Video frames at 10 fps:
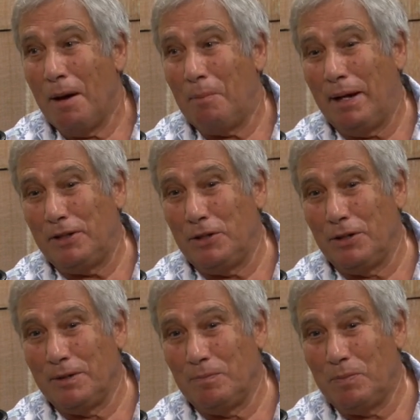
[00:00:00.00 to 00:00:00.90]
But
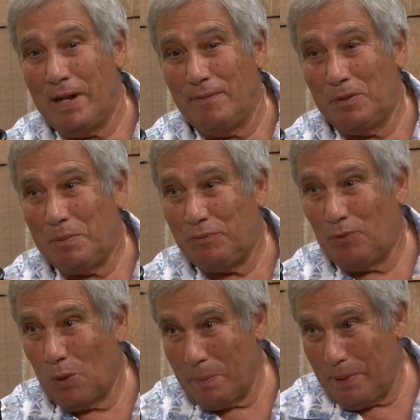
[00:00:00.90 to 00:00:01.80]
you, we have a
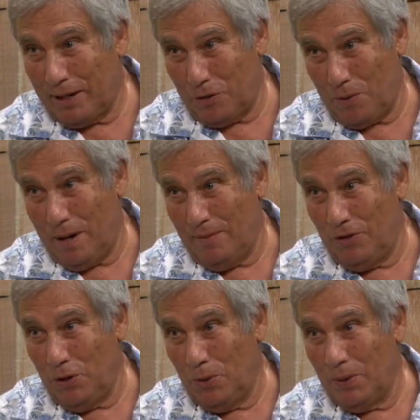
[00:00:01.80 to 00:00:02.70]
before picture of
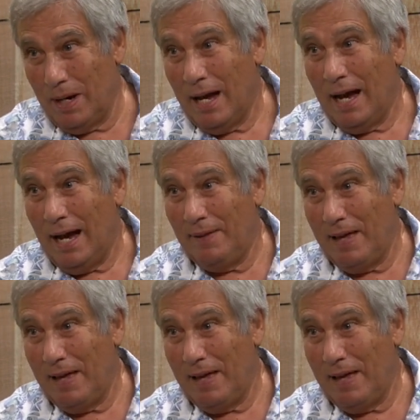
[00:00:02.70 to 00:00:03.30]
you and